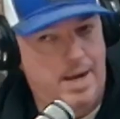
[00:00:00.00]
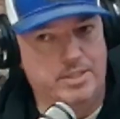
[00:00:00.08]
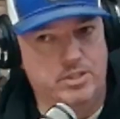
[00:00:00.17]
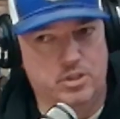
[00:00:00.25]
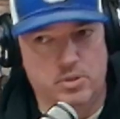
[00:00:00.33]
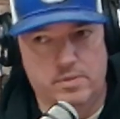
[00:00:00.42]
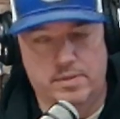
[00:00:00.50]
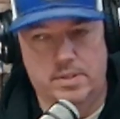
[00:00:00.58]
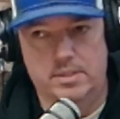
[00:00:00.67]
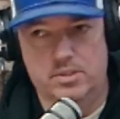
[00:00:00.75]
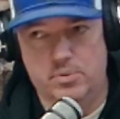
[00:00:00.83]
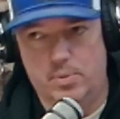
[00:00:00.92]
I took
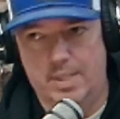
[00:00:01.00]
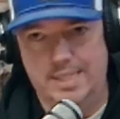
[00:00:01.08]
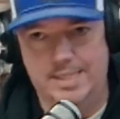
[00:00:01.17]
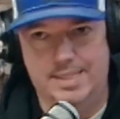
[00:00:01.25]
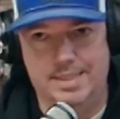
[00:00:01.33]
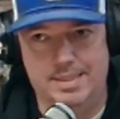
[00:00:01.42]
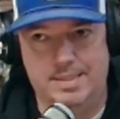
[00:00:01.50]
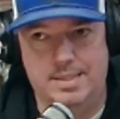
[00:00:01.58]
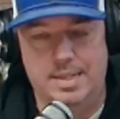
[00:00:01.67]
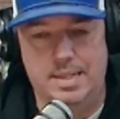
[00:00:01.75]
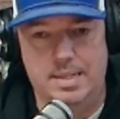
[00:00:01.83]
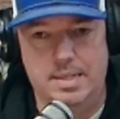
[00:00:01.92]
over in
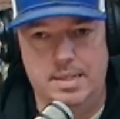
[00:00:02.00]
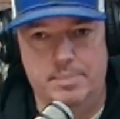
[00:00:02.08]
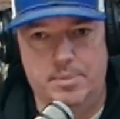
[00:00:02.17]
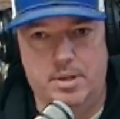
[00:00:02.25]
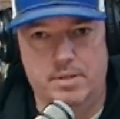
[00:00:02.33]
2016,